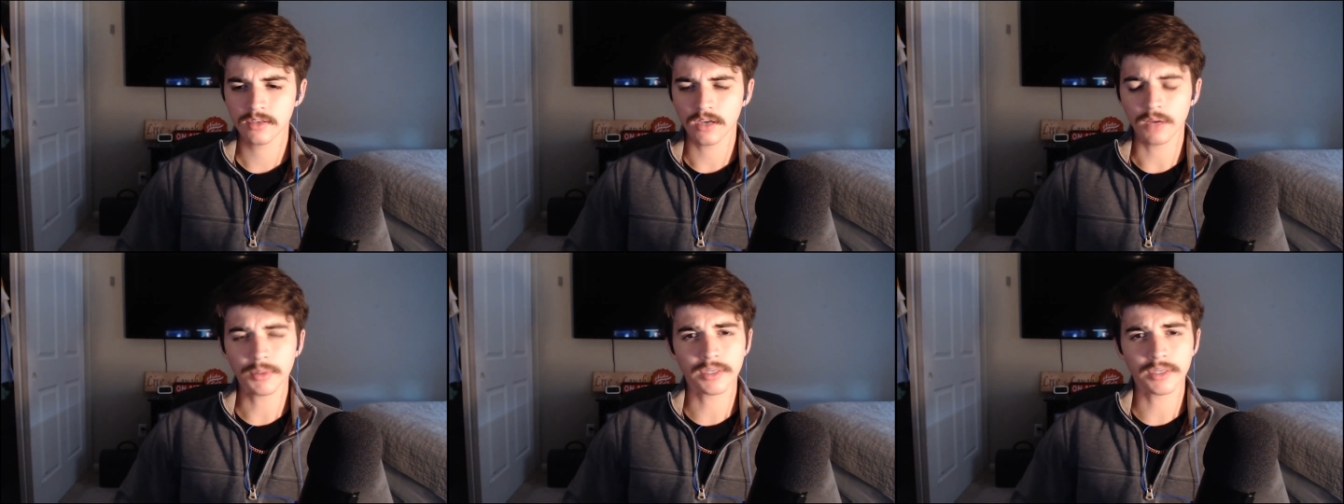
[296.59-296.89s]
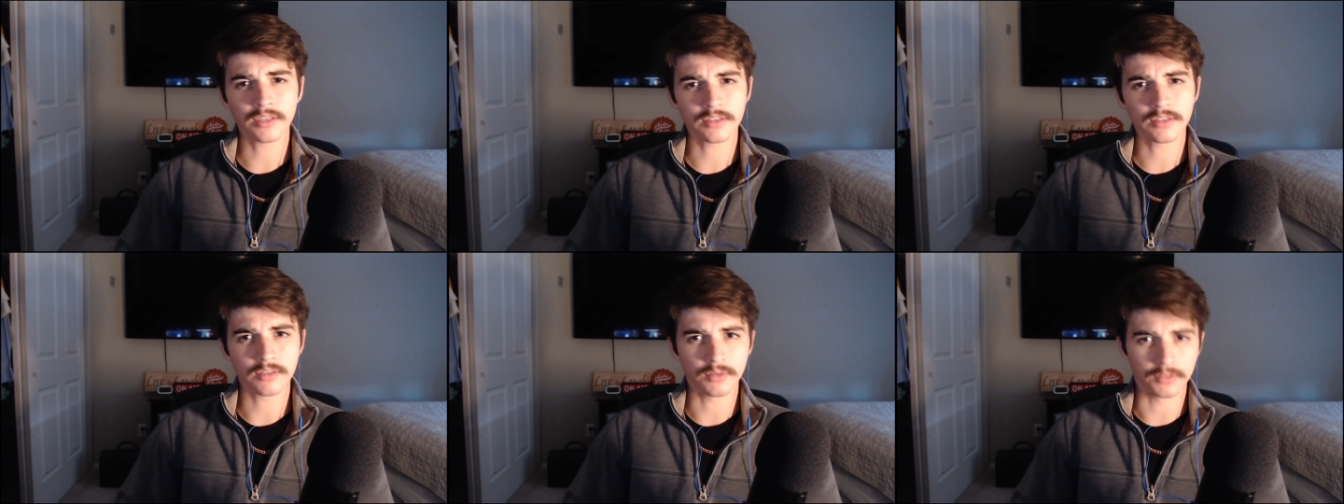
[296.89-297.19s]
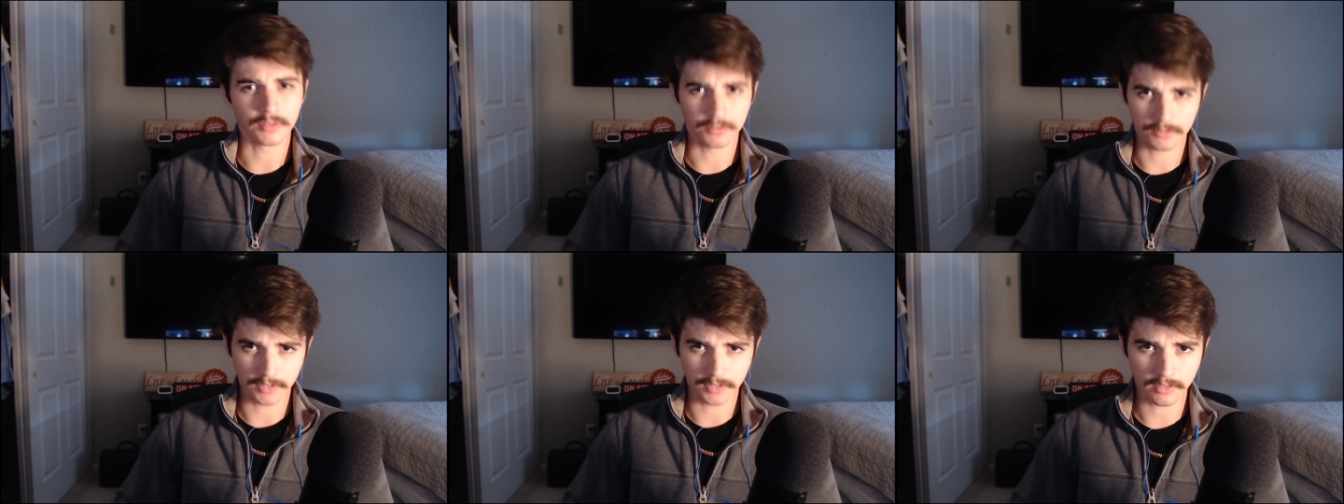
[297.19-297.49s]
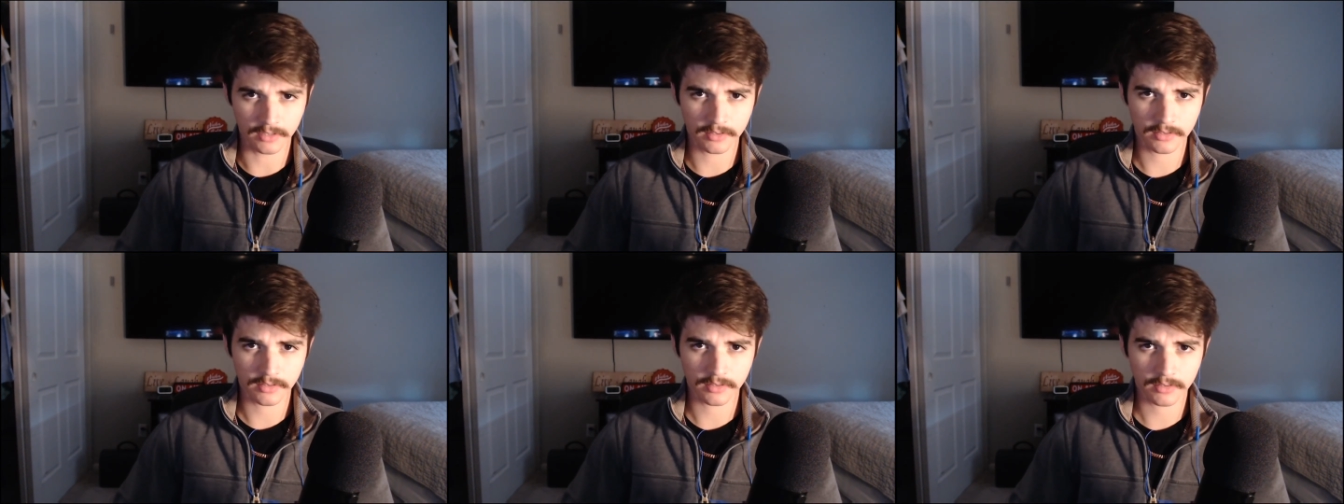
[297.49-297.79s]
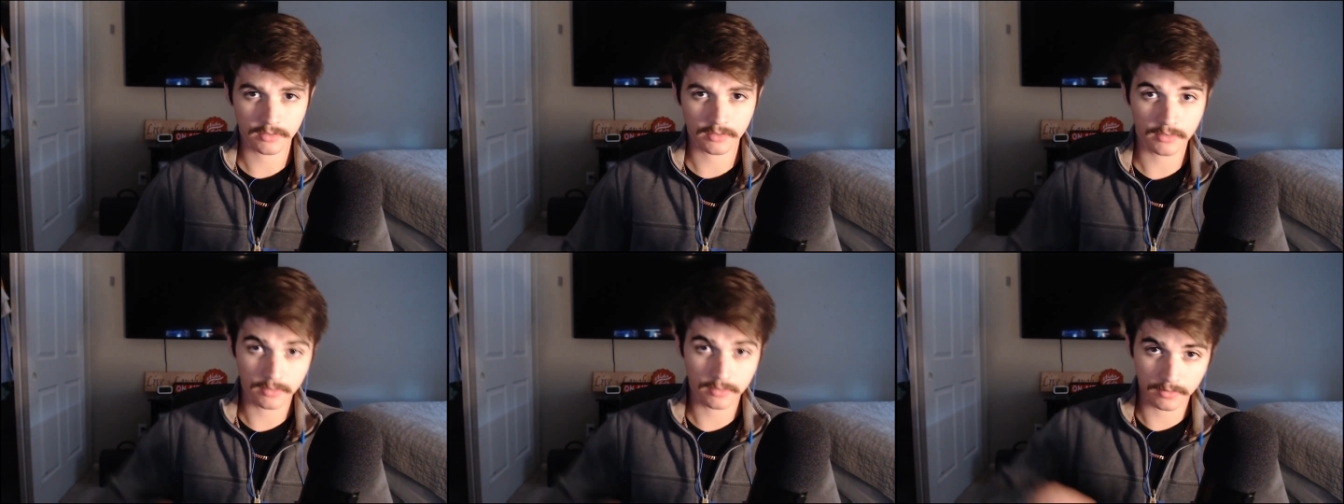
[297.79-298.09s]
I'm going to kiss you on the
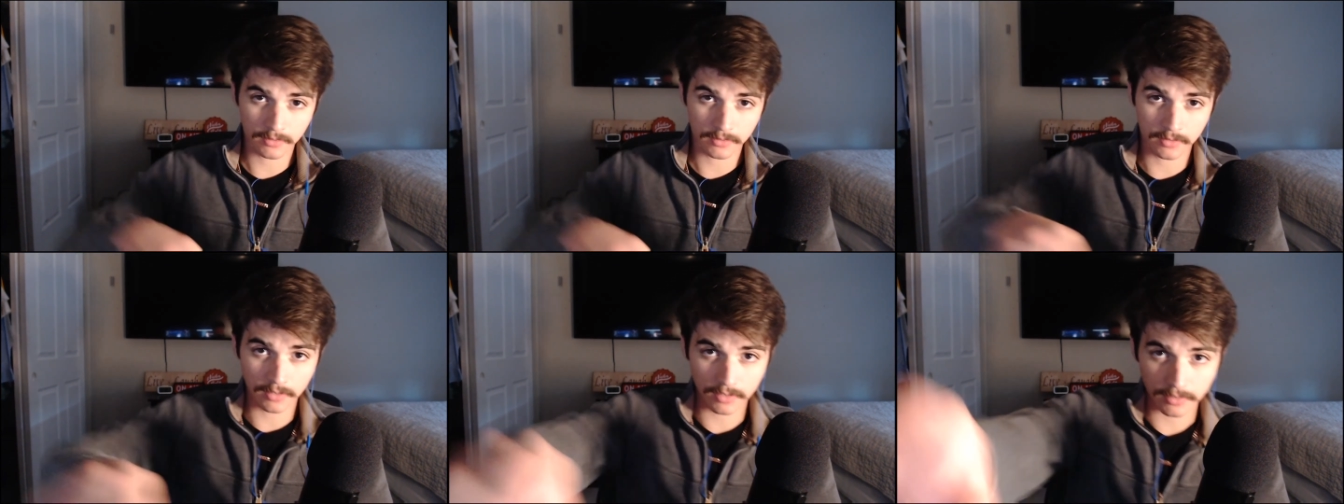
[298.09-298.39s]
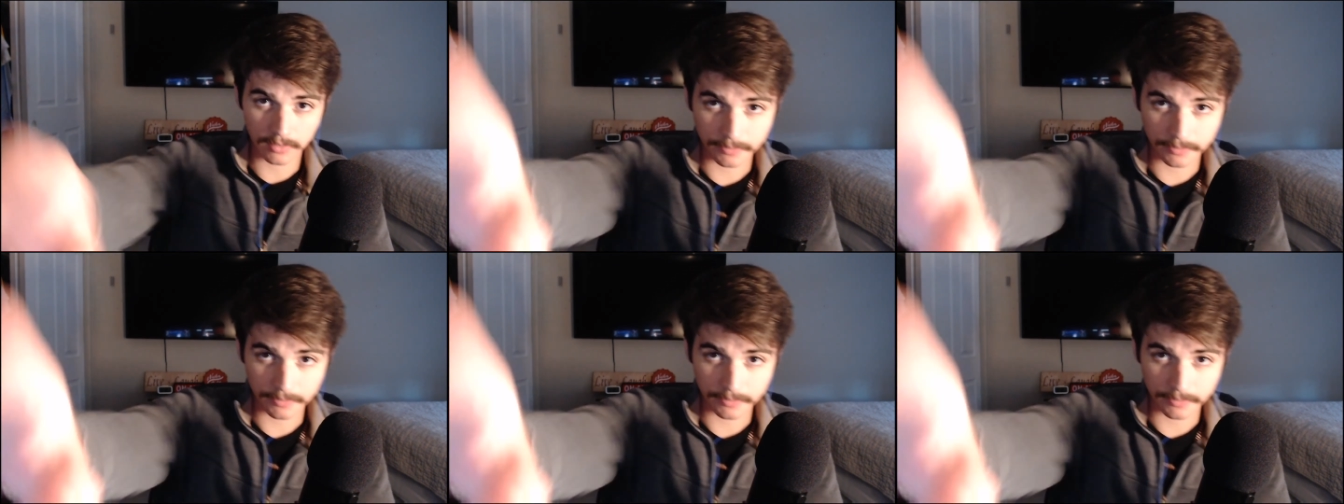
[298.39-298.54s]
face, okay?